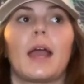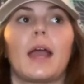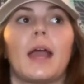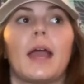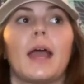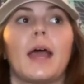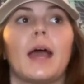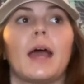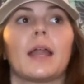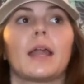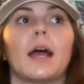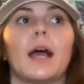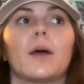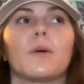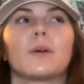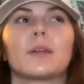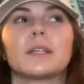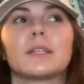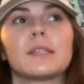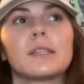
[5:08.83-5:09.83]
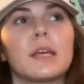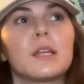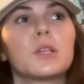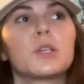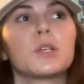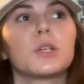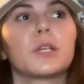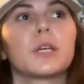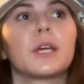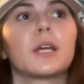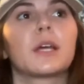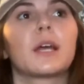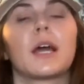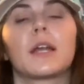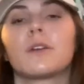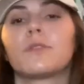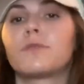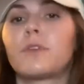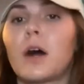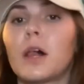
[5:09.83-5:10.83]
and I would essentially
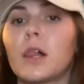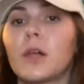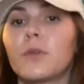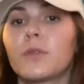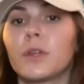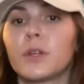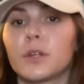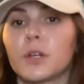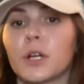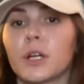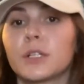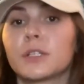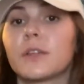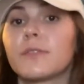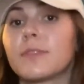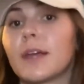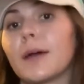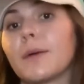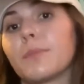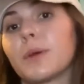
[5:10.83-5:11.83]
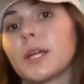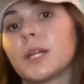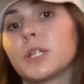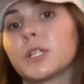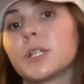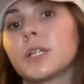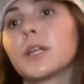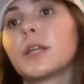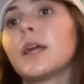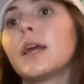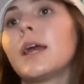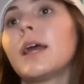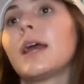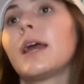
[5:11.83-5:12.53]
kind of follow the nurse of that patient